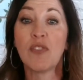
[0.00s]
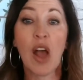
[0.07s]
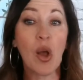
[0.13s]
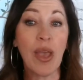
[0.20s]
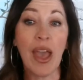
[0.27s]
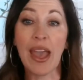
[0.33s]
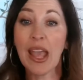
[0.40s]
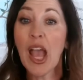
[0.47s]

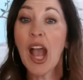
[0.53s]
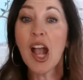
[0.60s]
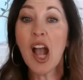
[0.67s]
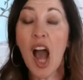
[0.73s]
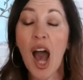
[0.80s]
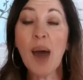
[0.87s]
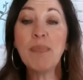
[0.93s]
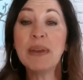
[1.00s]
Okay,
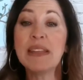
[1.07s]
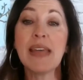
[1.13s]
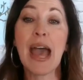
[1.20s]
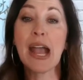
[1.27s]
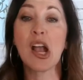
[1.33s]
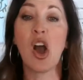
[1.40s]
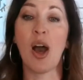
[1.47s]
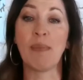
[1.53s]
copy
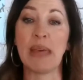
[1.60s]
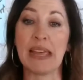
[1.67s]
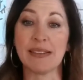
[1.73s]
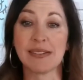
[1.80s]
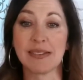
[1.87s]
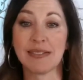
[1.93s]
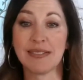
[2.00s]
that comment.